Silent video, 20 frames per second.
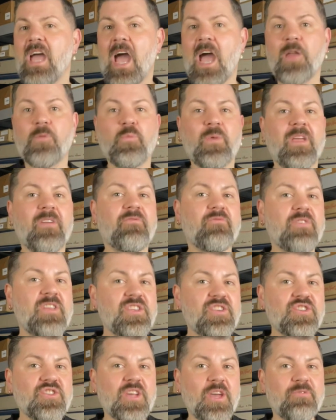and we have
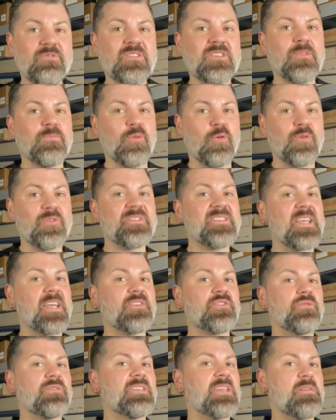reached out to both
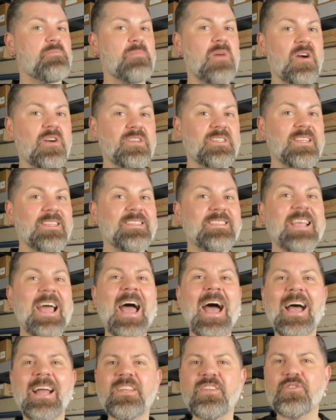Central St Martin's
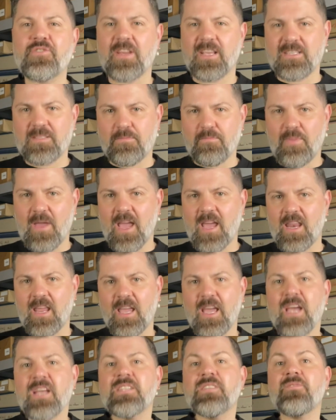and Grayson Perry
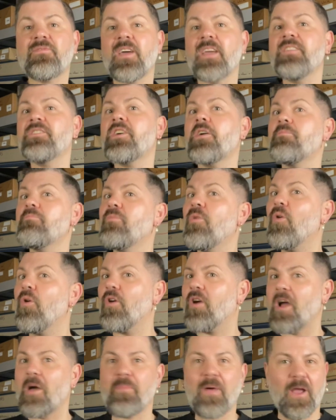to find out
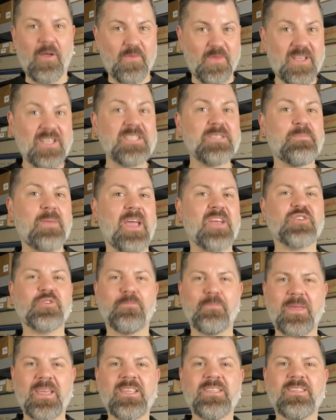more about these special
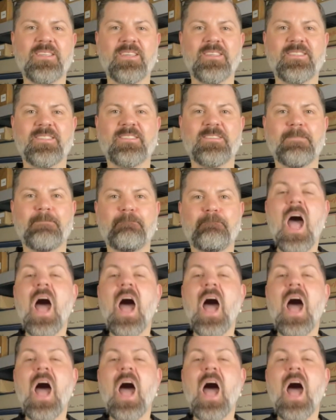pieces.